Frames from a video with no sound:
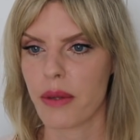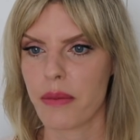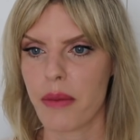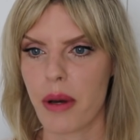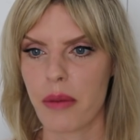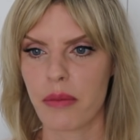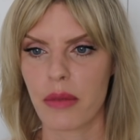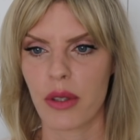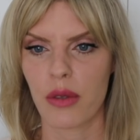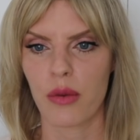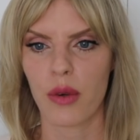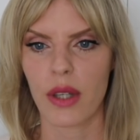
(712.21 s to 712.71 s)

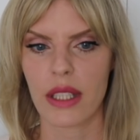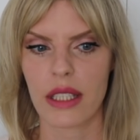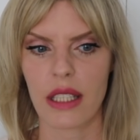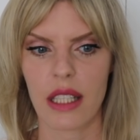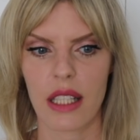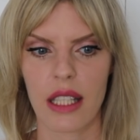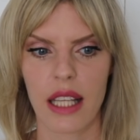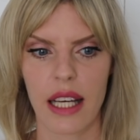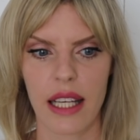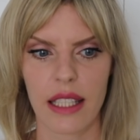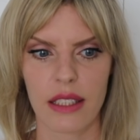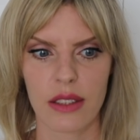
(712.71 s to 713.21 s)
remember one
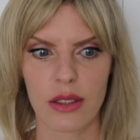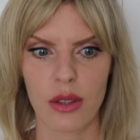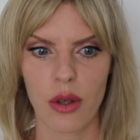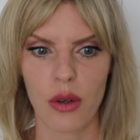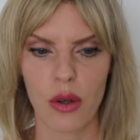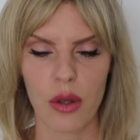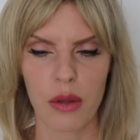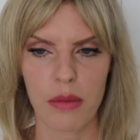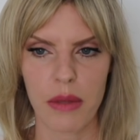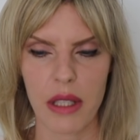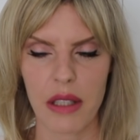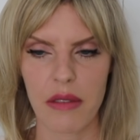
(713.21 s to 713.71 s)
client
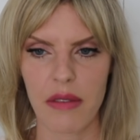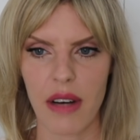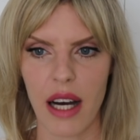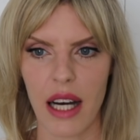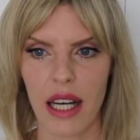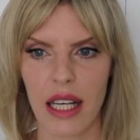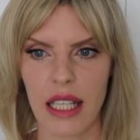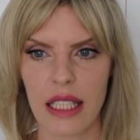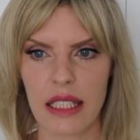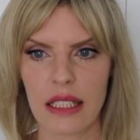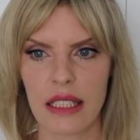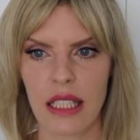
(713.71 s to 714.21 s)
told me
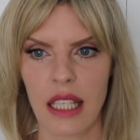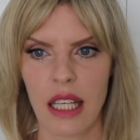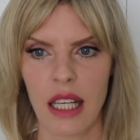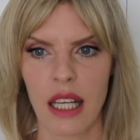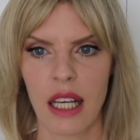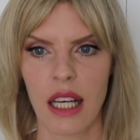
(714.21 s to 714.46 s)
that